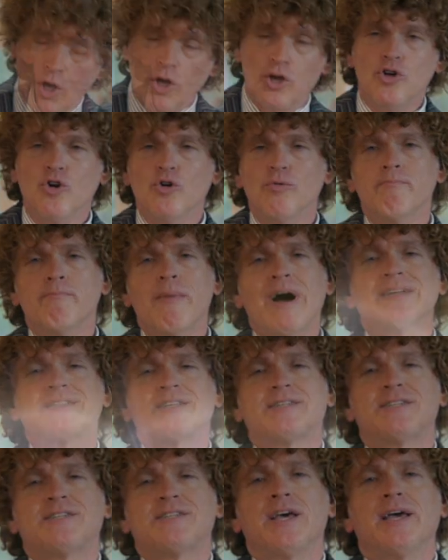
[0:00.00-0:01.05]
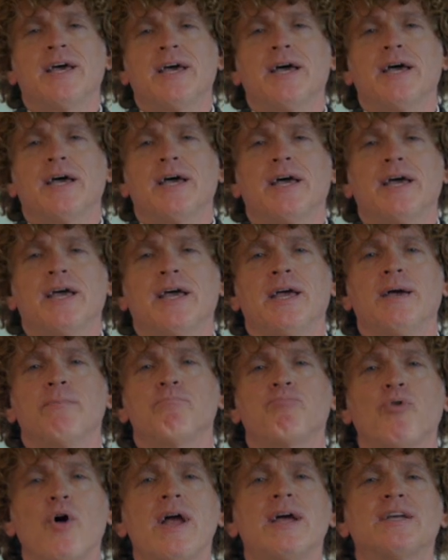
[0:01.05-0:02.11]
you must
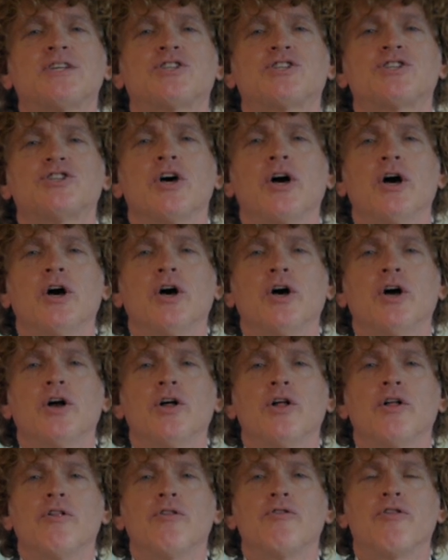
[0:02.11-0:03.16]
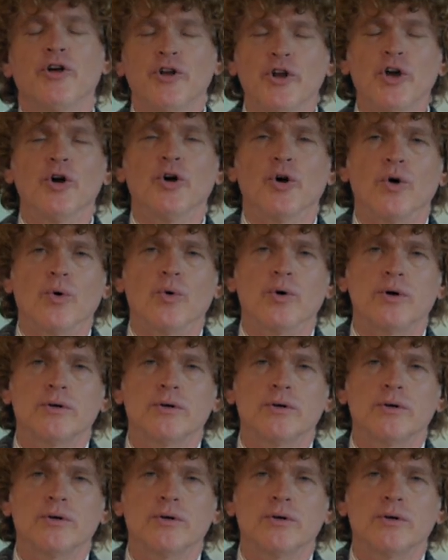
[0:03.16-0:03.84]
embrace the new